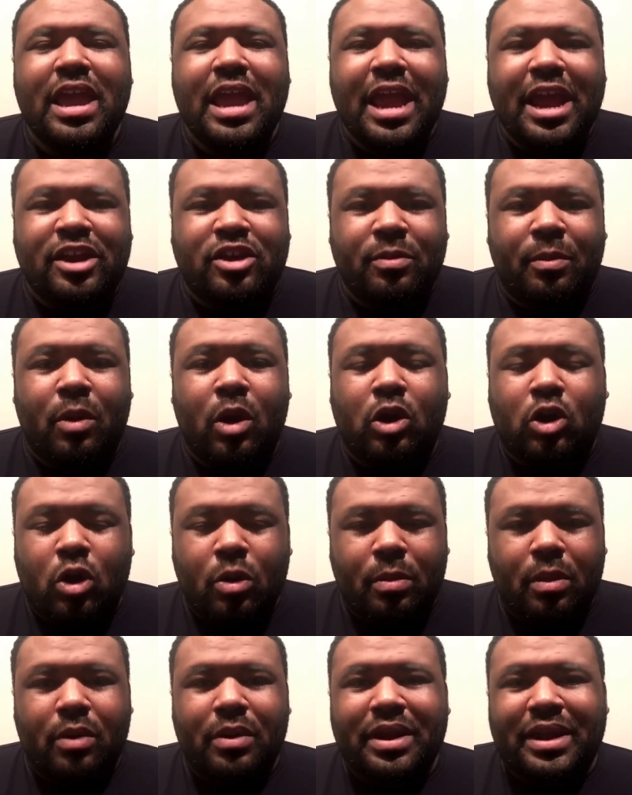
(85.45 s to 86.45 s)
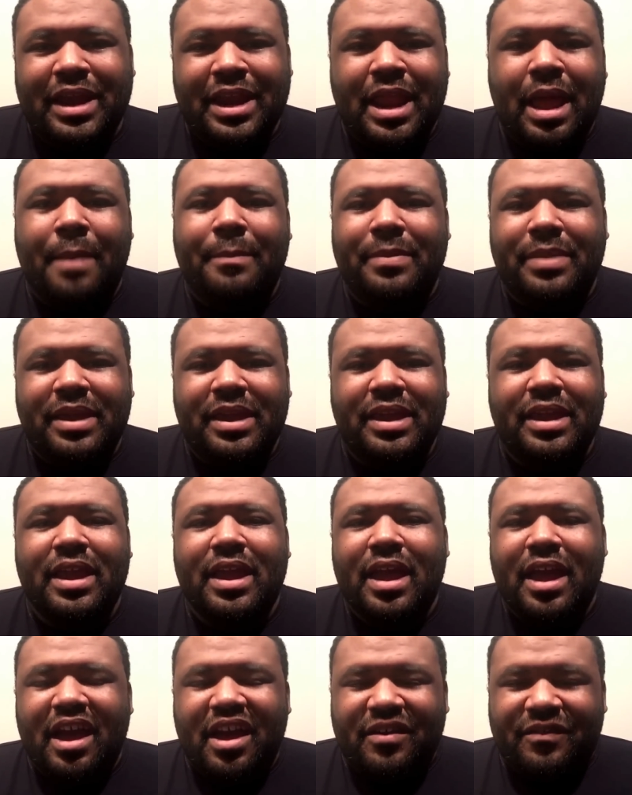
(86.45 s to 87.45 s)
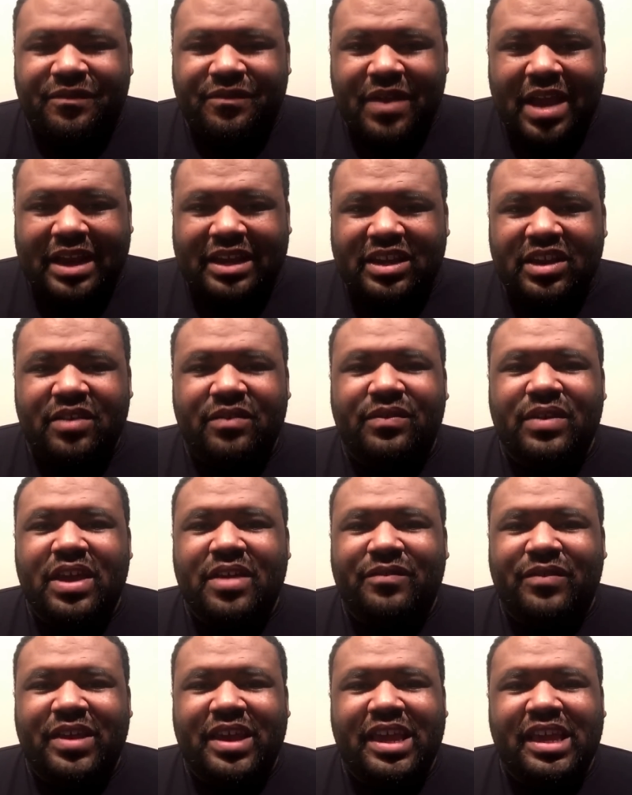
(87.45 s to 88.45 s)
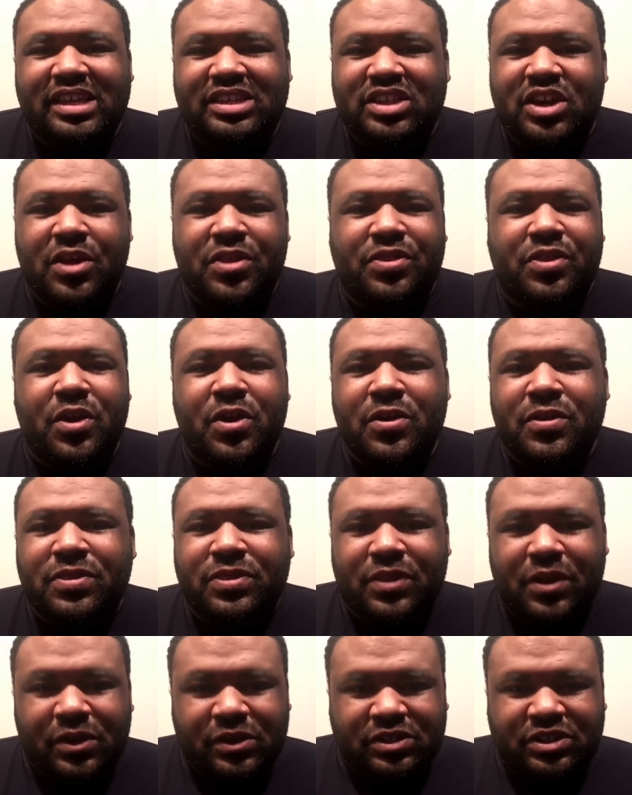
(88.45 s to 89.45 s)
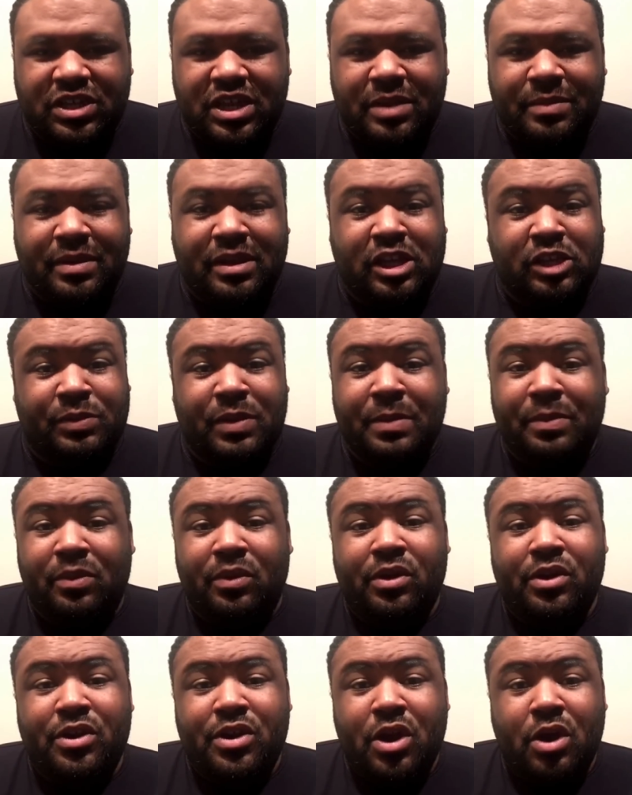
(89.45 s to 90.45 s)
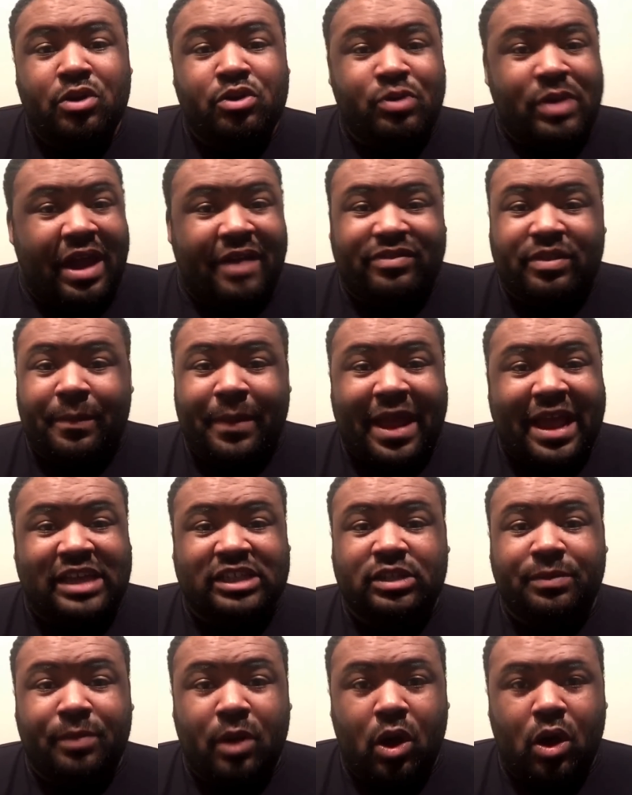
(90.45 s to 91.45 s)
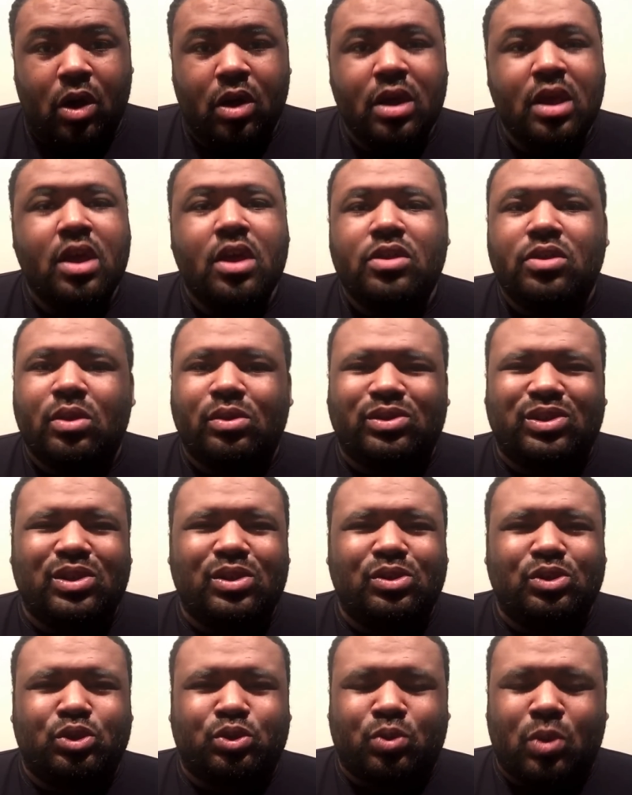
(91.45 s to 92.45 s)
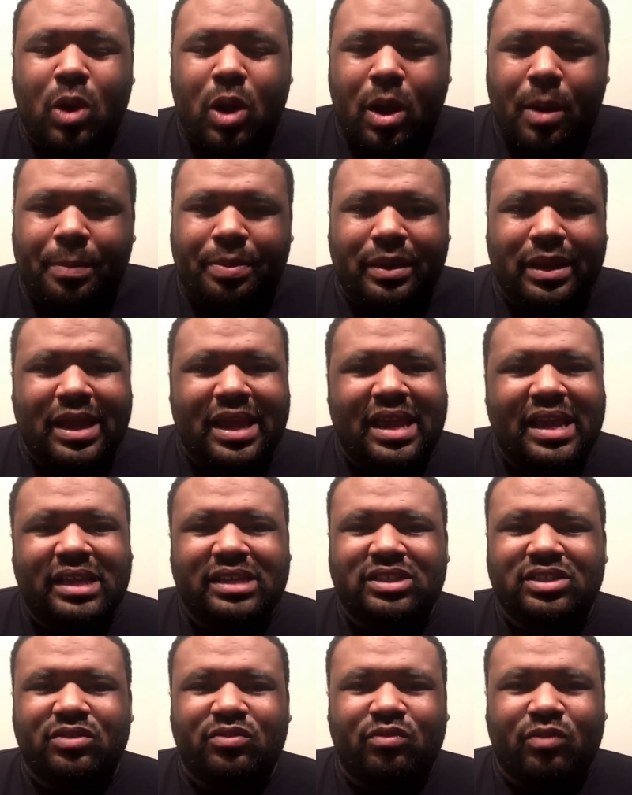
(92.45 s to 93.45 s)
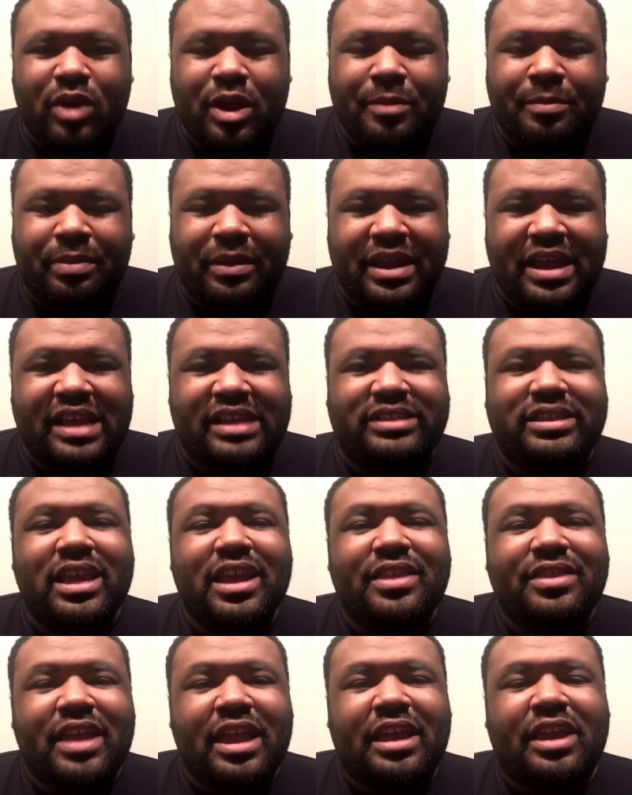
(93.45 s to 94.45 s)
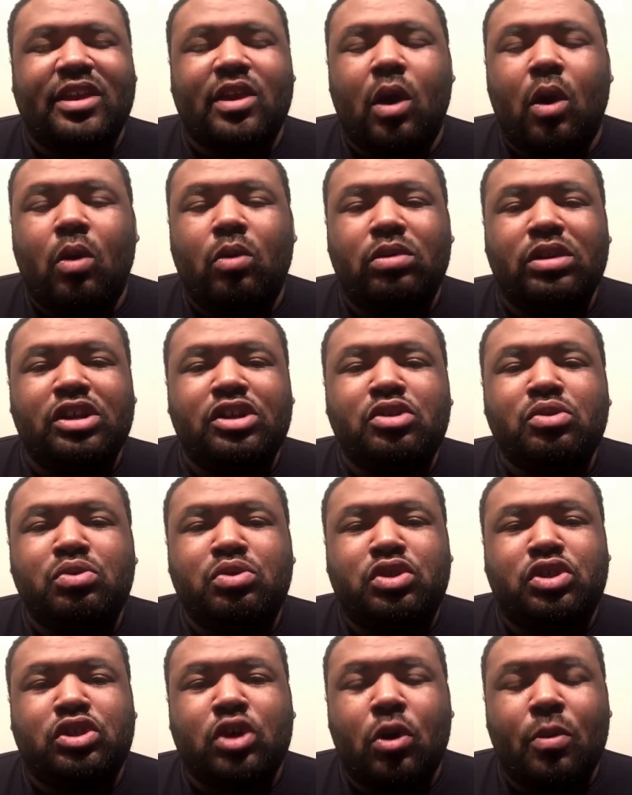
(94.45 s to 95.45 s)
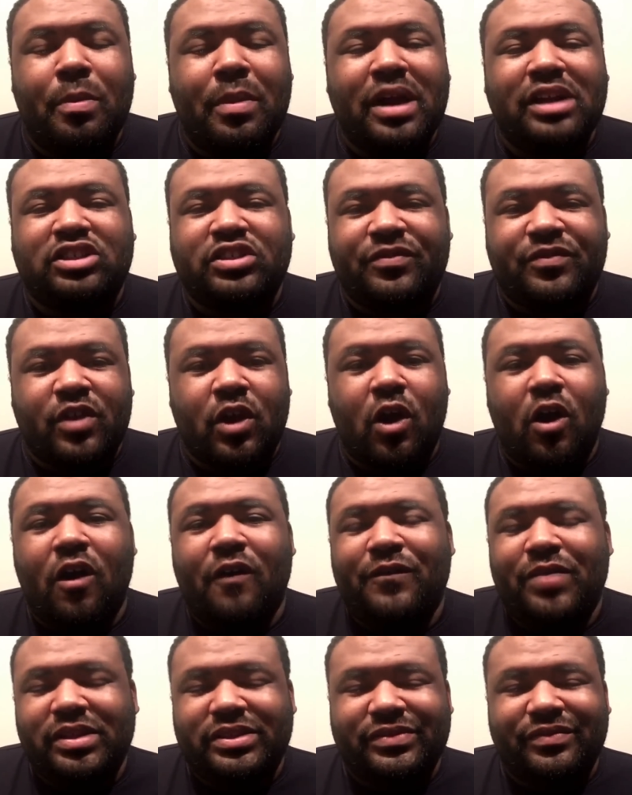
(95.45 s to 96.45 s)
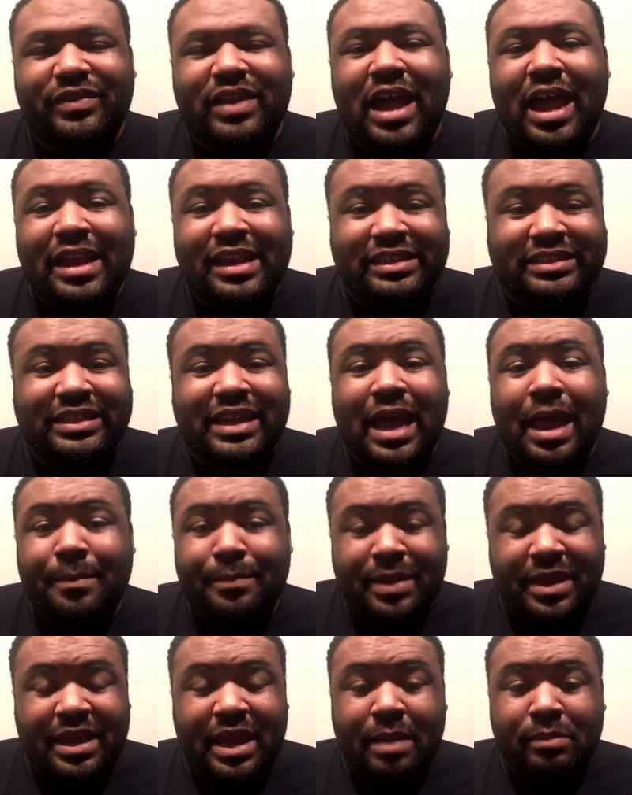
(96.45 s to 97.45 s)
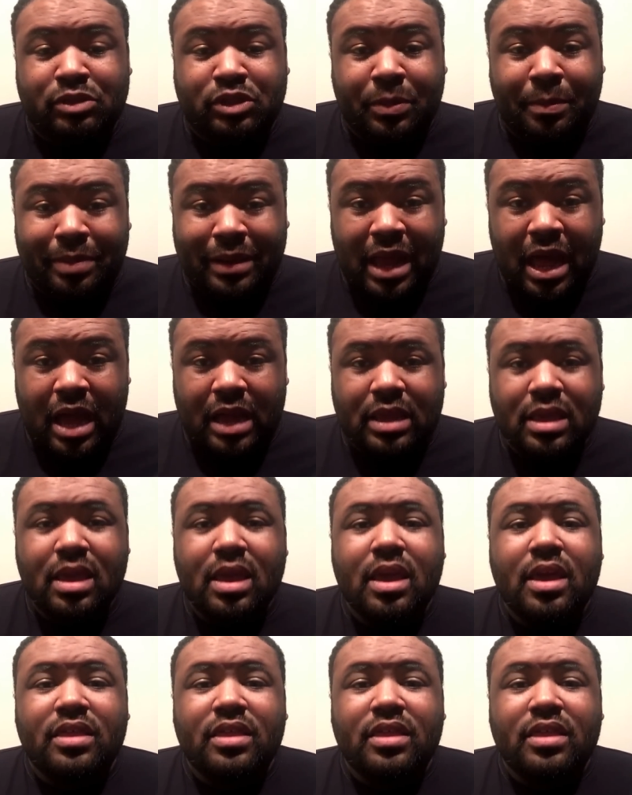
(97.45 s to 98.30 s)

And DeMarco Murray cannot be effective if he's in a third and 13 because people know you have to pass the ball. Those little draw plays and run plays, they can only do so much if your offensive line is not being able to block.